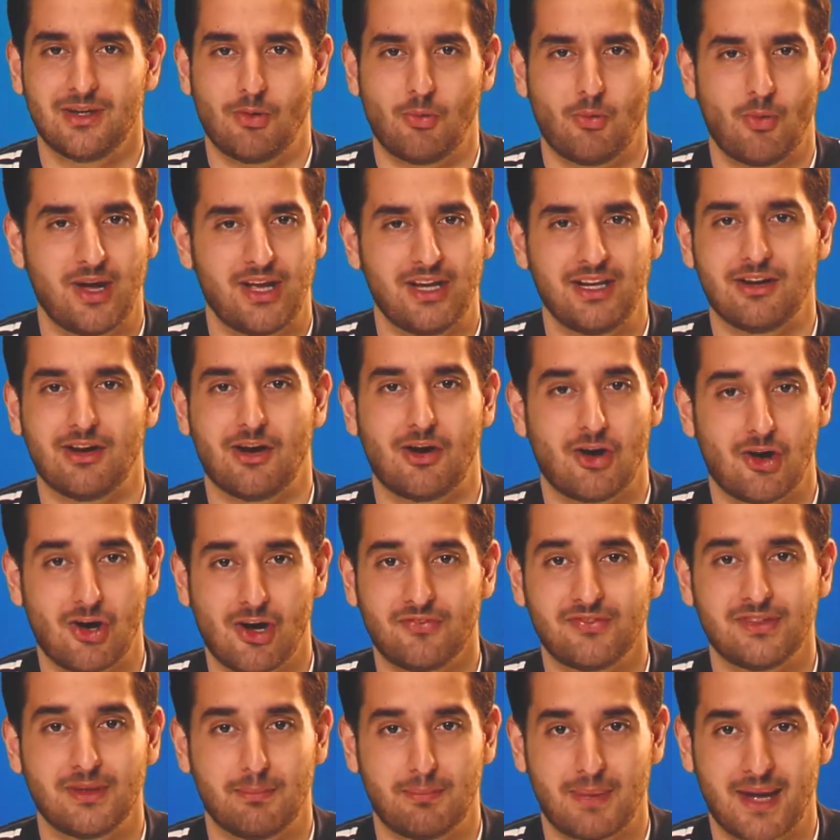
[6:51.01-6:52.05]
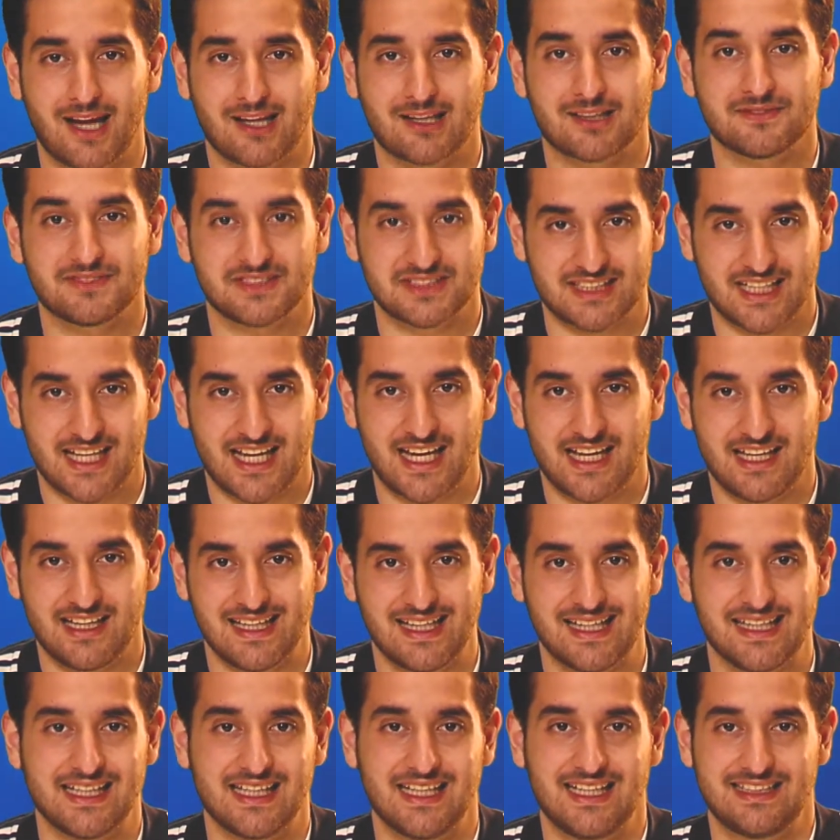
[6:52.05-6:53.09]
went off the back of his head
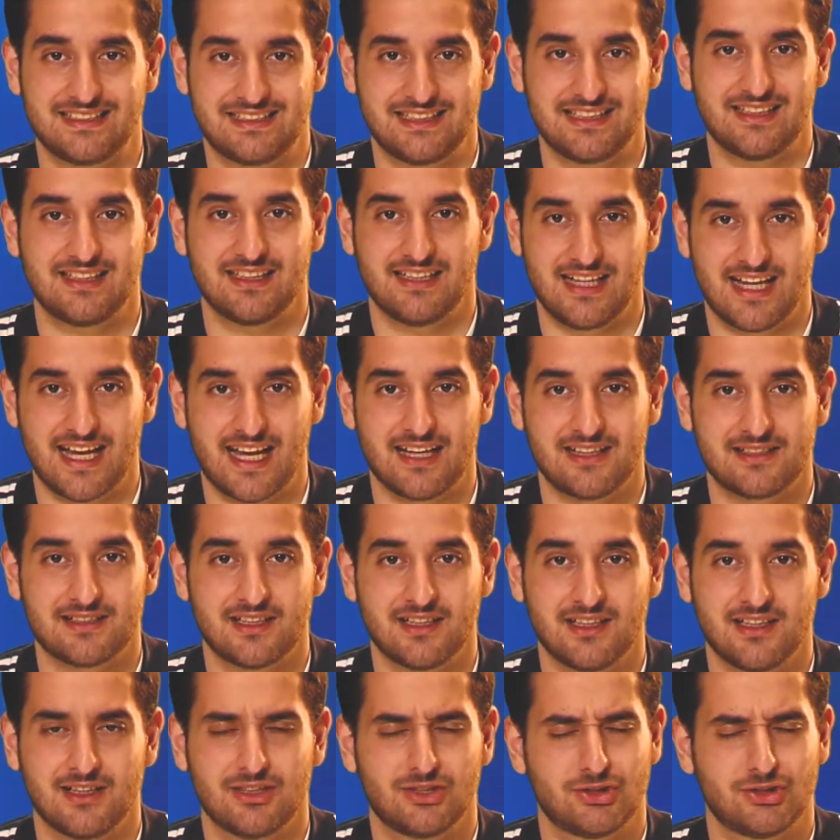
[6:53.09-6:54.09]
and into the net,